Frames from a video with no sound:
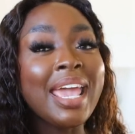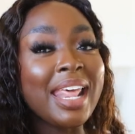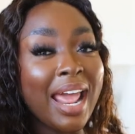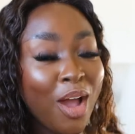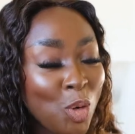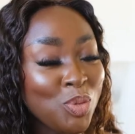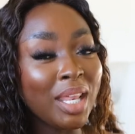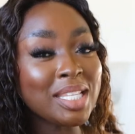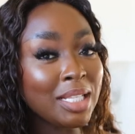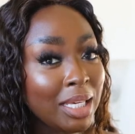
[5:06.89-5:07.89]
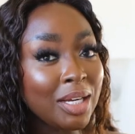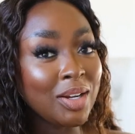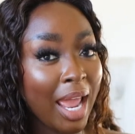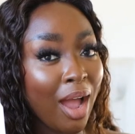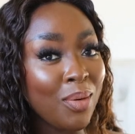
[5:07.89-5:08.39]
and I hope that it's clear
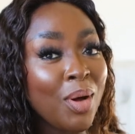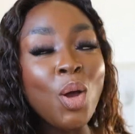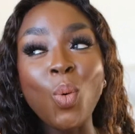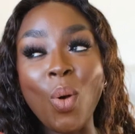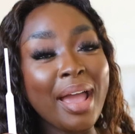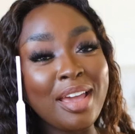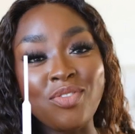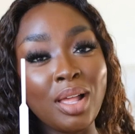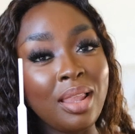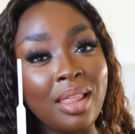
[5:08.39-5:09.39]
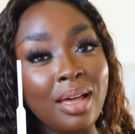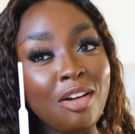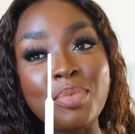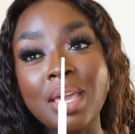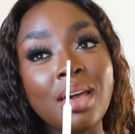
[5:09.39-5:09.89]
now why I fell in
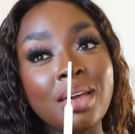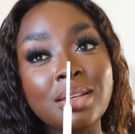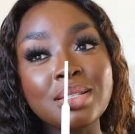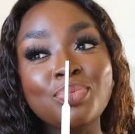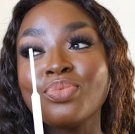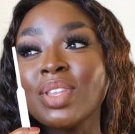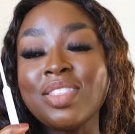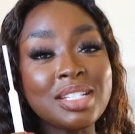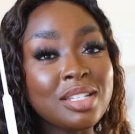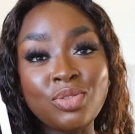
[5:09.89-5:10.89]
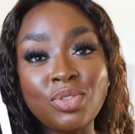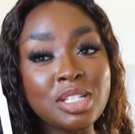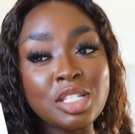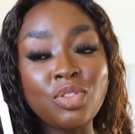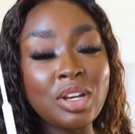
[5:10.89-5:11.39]
love, because this
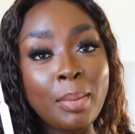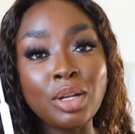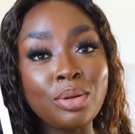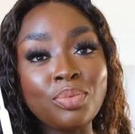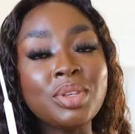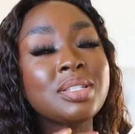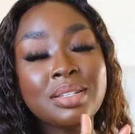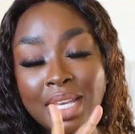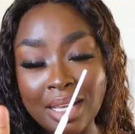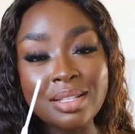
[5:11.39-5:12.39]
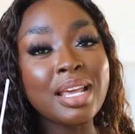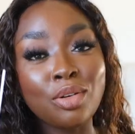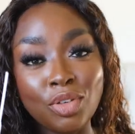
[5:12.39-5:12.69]
is phenomenal. This is hands down